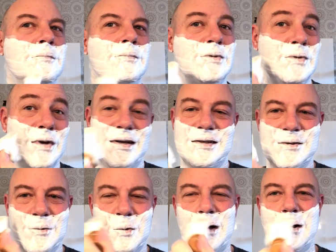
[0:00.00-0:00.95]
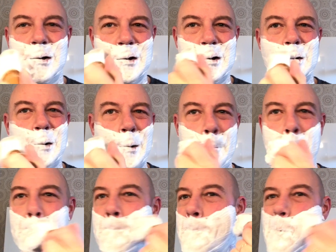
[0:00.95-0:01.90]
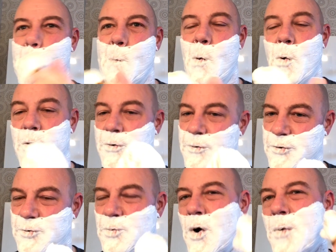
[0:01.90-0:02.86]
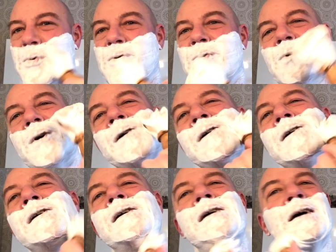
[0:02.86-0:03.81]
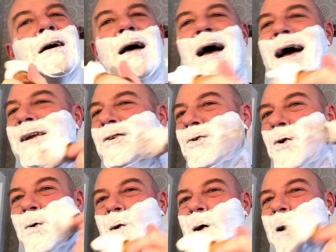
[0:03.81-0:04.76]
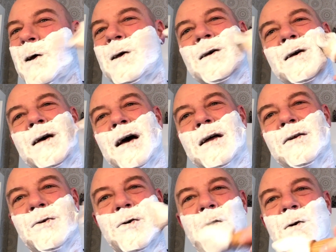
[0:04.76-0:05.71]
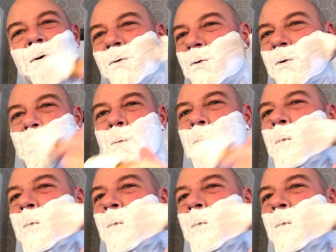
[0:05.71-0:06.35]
So that's the way you can do it. Or you swap to the hand you don't like, hand you're not used to.